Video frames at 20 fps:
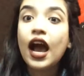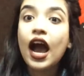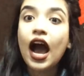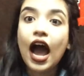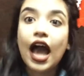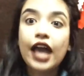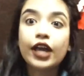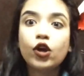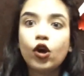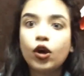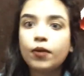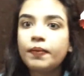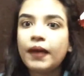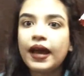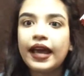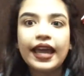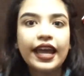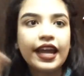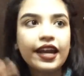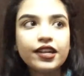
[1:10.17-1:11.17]
I got
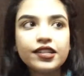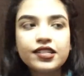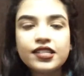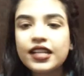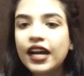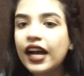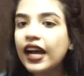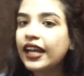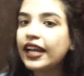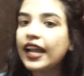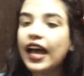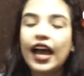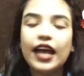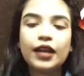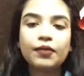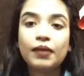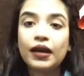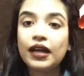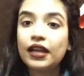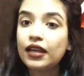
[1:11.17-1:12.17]
my hairstyle
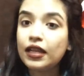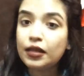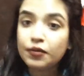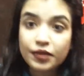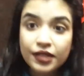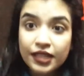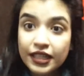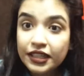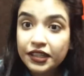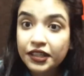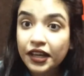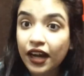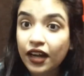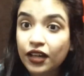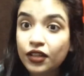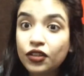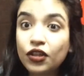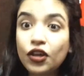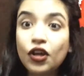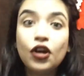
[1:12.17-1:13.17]
and my lipstick
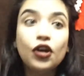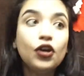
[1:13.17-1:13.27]
done